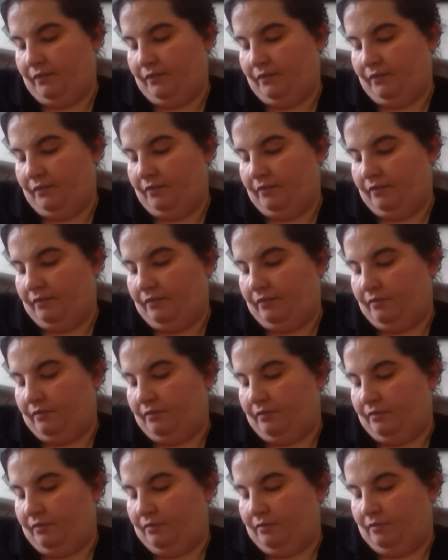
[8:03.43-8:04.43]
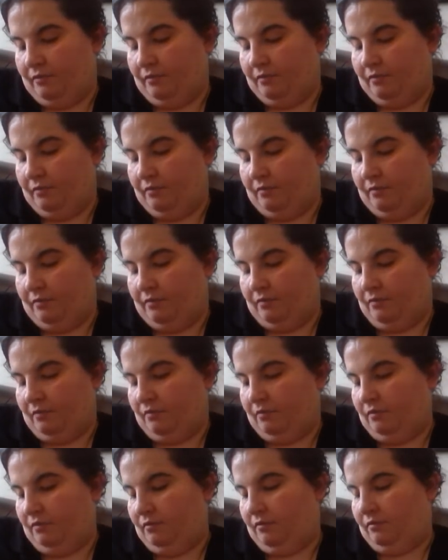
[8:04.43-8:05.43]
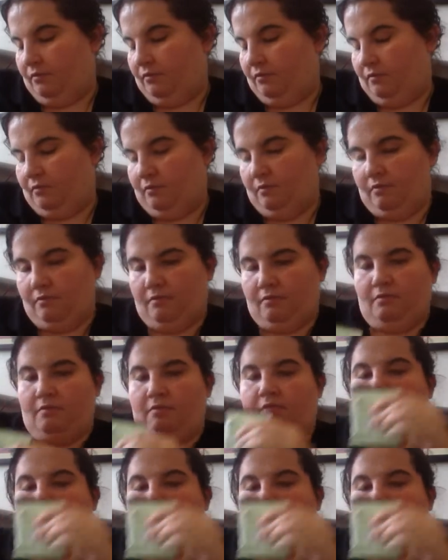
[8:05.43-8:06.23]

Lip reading: Nobody speaks.